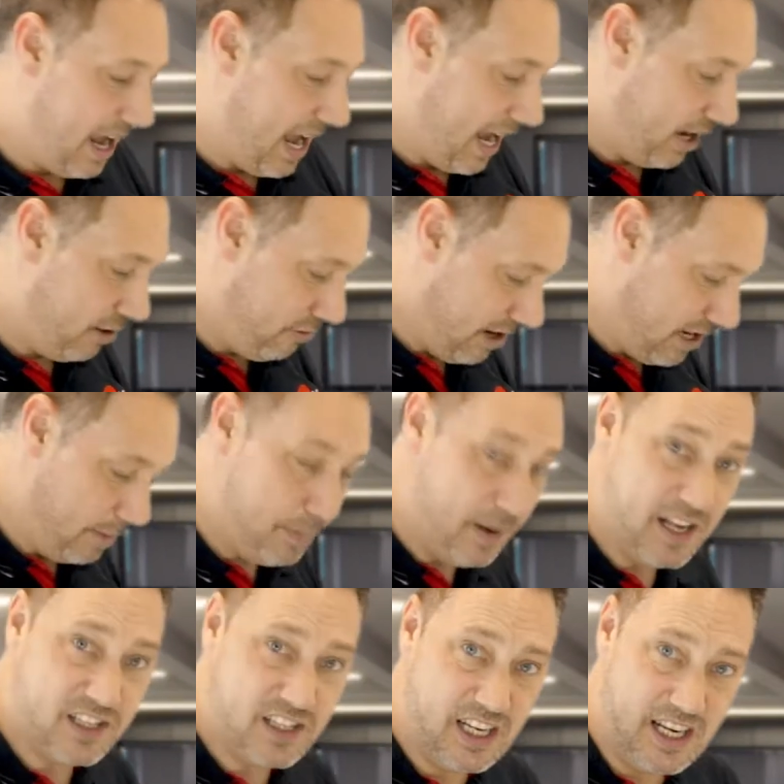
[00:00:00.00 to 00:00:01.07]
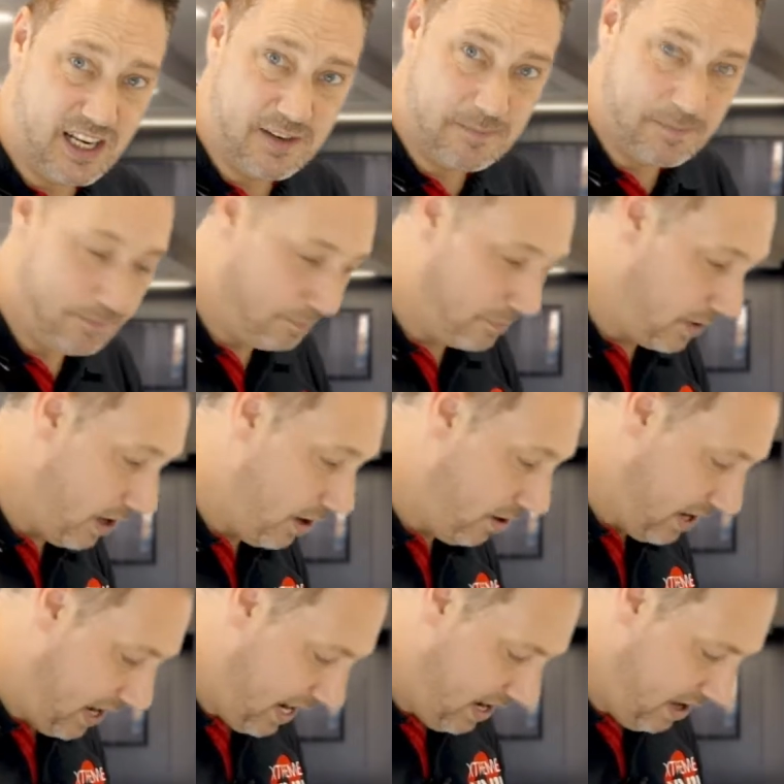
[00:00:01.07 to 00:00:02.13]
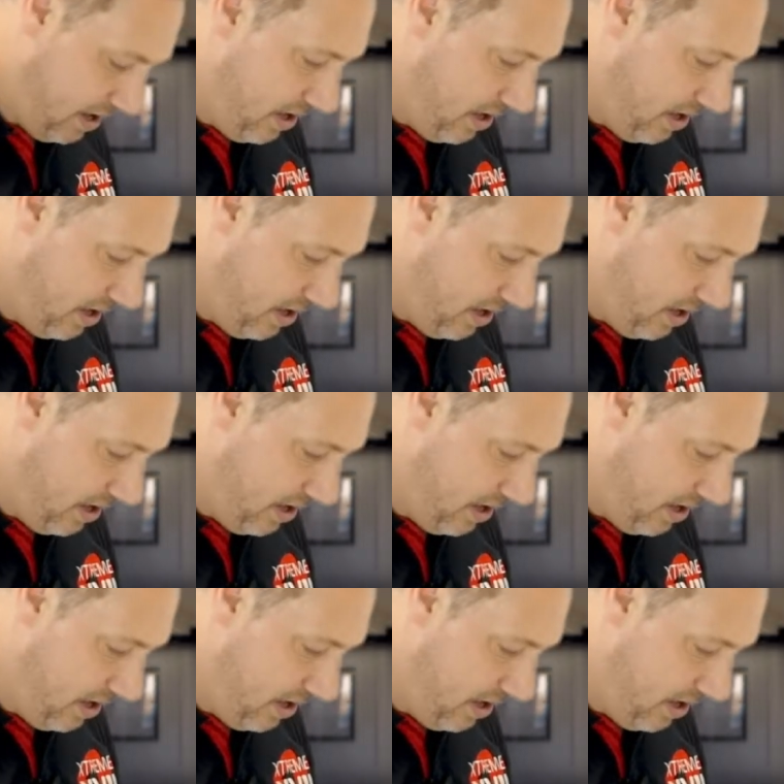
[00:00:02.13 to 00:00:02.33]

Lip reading: and credibility. Okay,